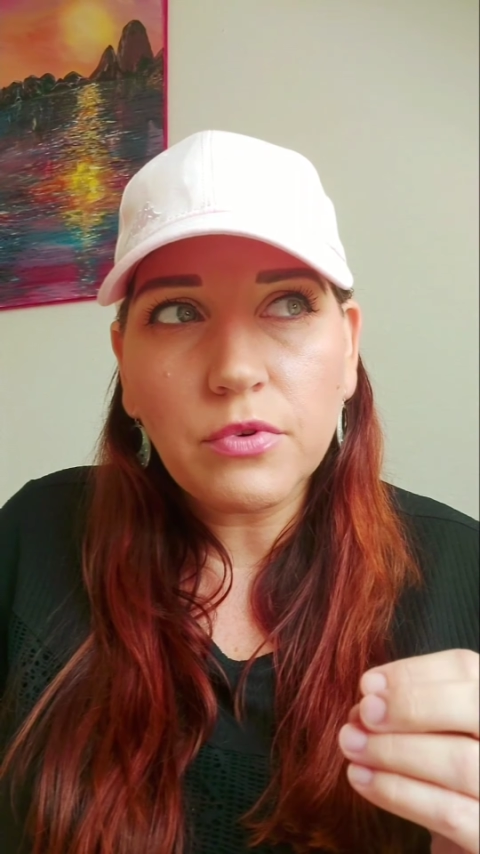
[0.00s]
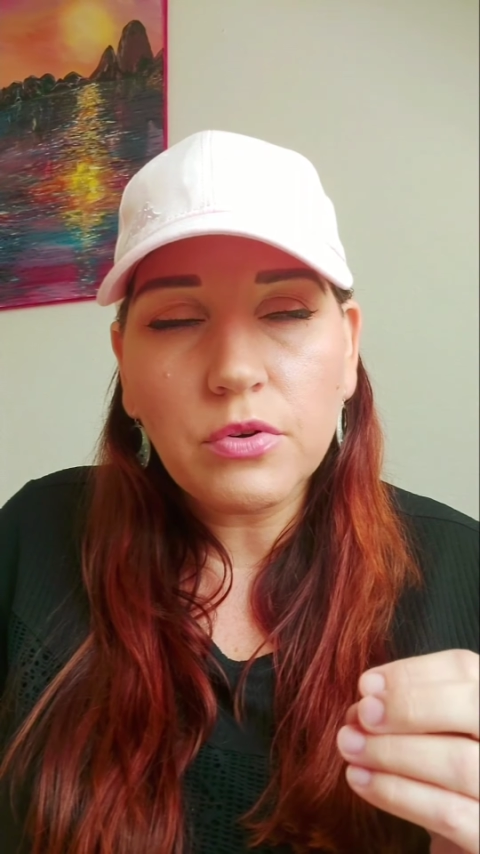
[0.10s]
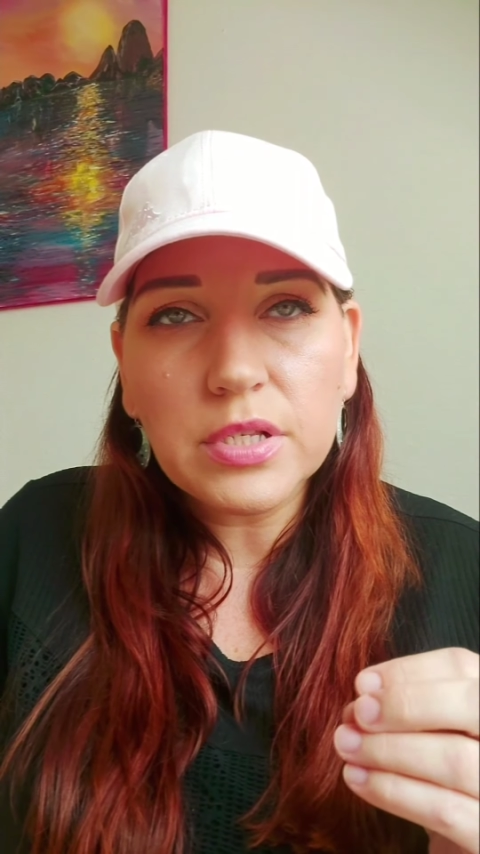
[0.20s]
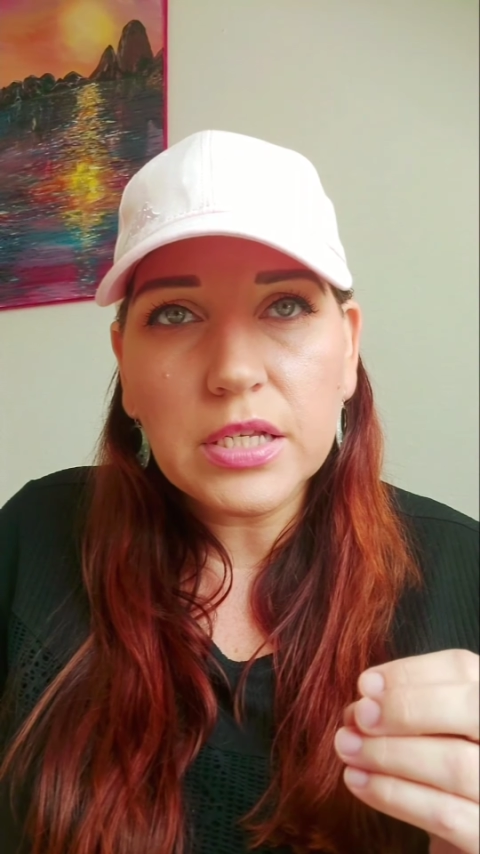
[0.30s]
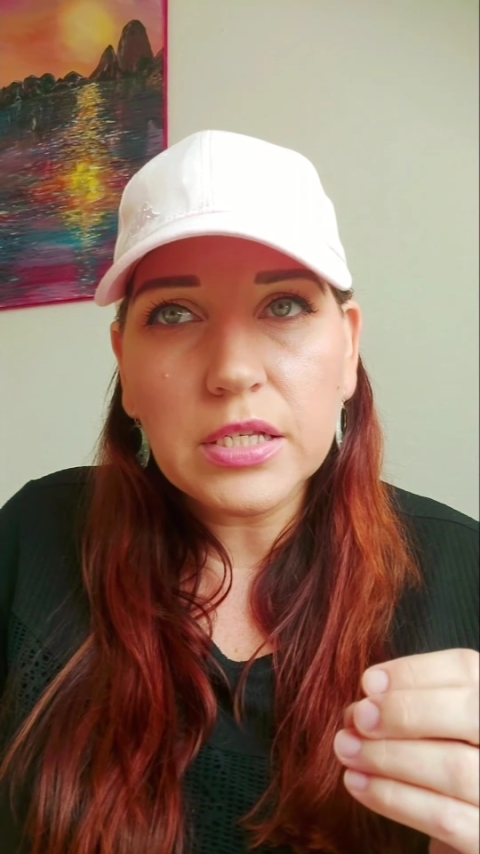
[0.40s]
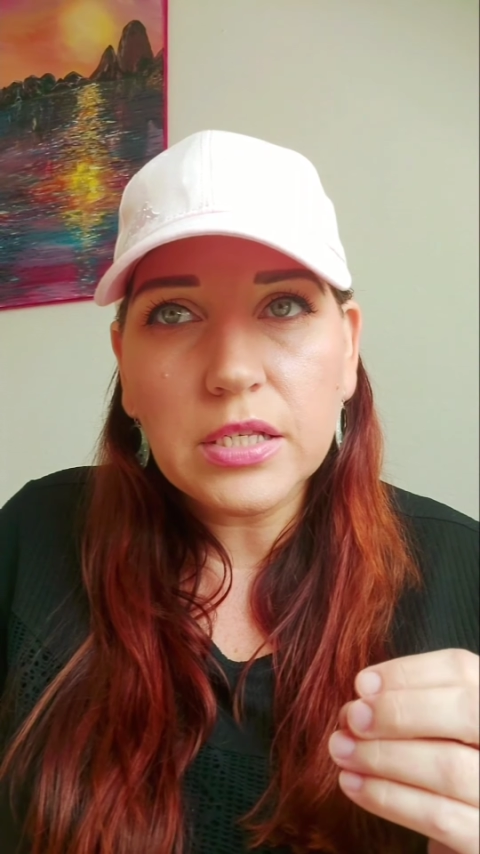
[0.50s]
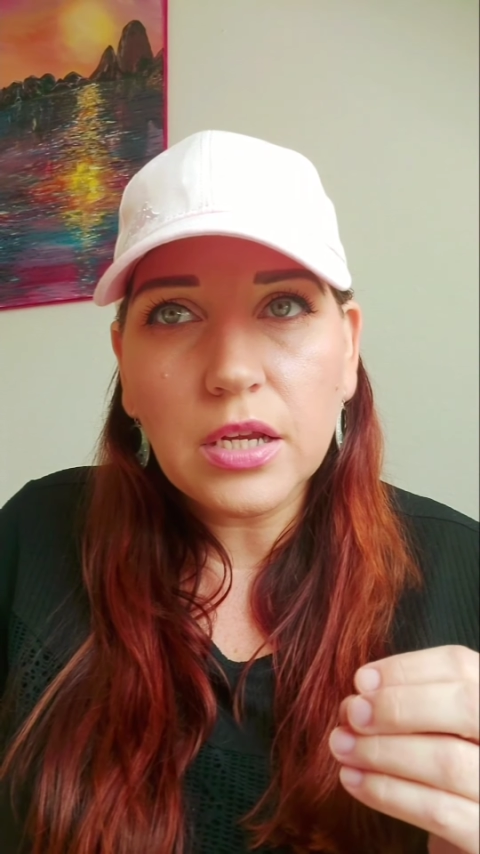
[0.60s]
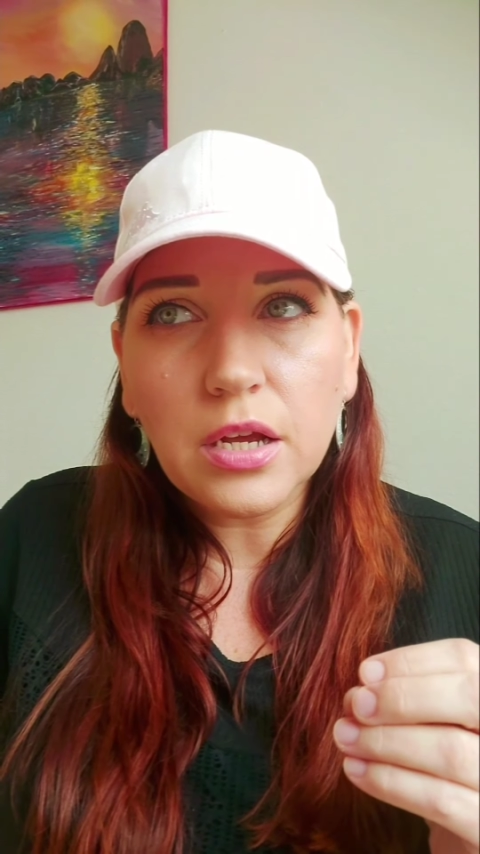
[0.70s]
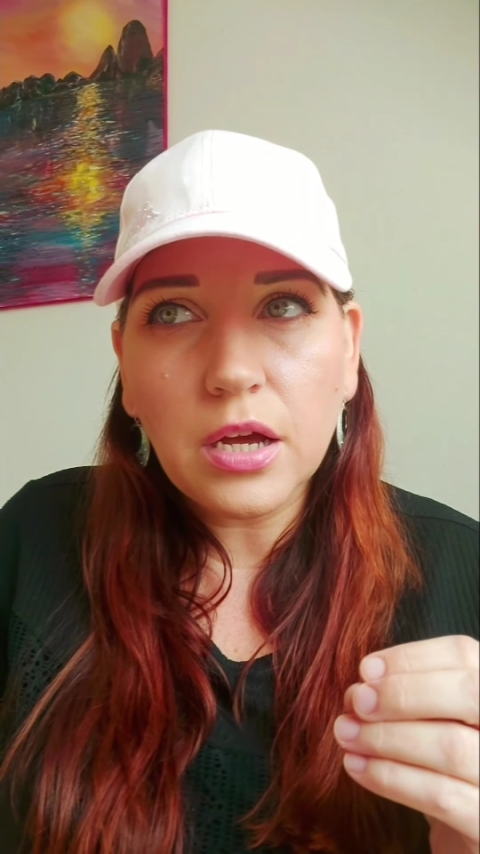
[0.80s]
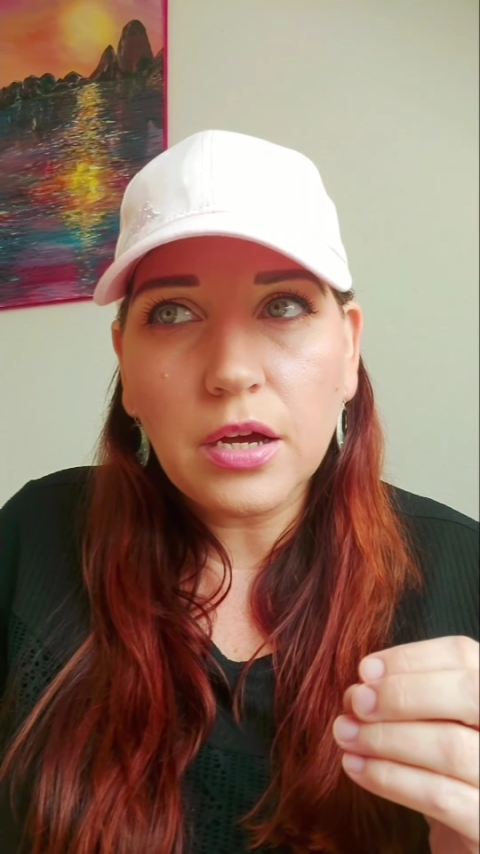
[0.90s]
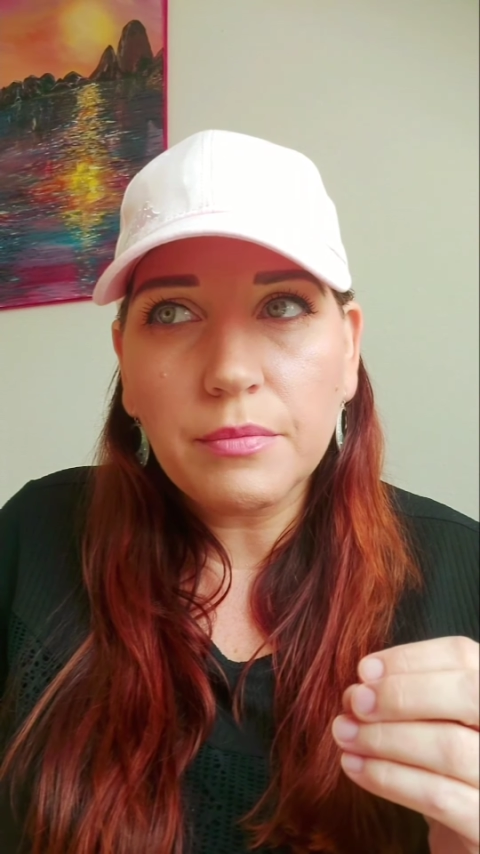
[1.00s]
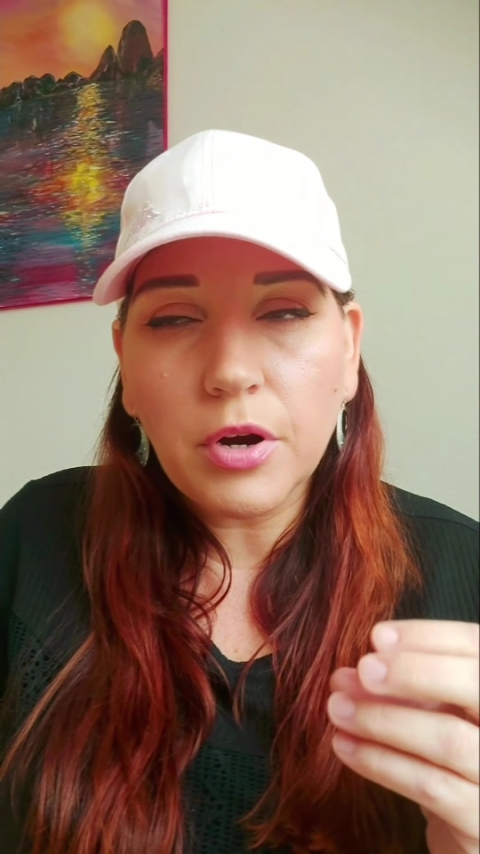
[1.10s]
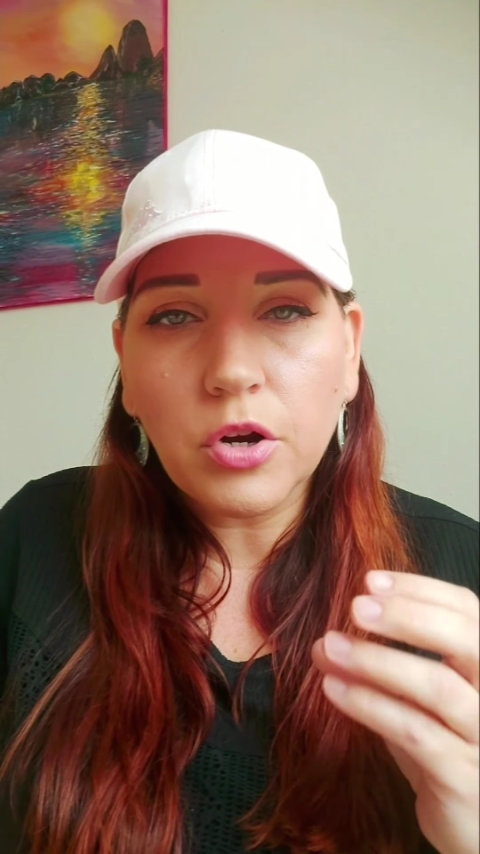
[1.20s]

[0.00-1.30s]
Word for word: roses um,